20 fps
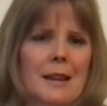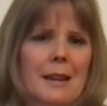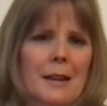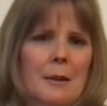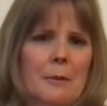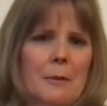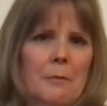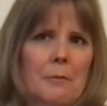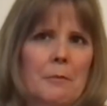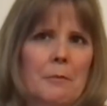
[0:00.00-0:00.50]

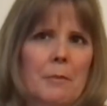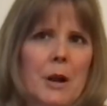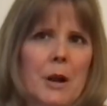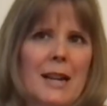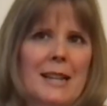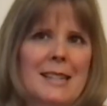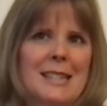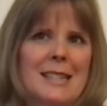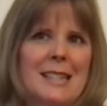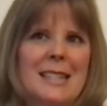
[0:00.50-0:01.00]

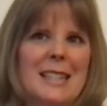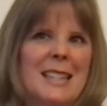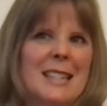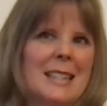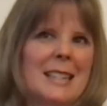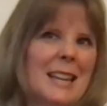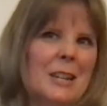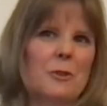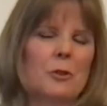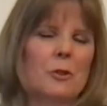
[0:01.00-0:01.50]
by
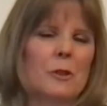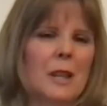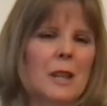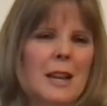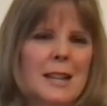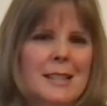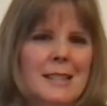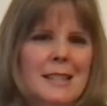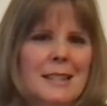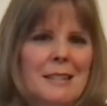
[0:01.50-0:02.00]

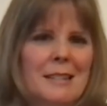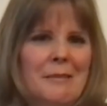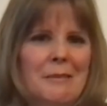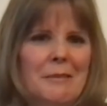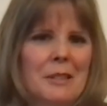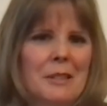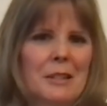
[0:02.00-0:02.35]
denaturalizing